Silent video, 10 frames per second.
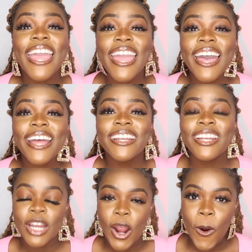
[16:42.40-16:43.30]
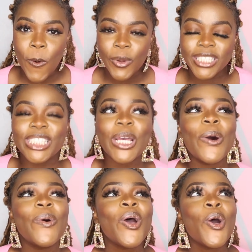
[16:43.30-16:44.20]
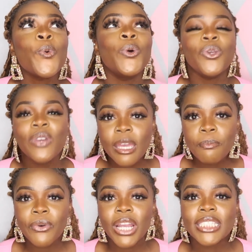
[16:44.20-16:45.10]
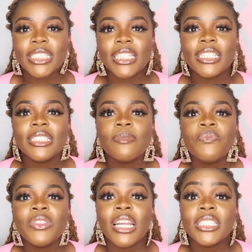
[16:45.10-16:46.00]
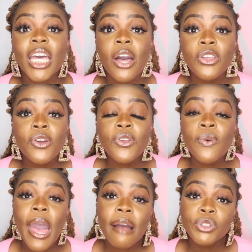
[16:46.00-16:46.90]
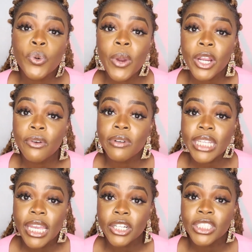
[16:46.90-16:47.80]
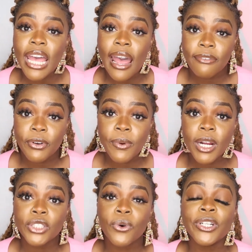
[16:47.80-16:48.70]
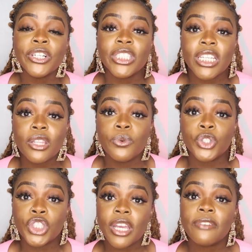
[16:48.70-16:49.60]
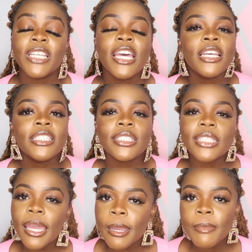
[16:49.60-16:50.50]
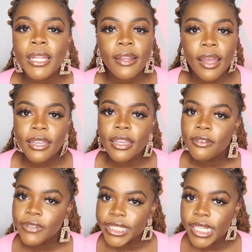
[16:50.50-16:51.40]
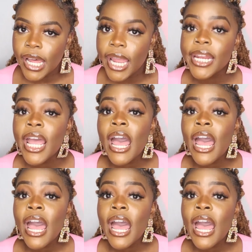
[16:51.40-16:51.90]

and no. So when you get braces, they tell you you have to wear your retainers afterwards or your teeth will shift. Same like Invisalign.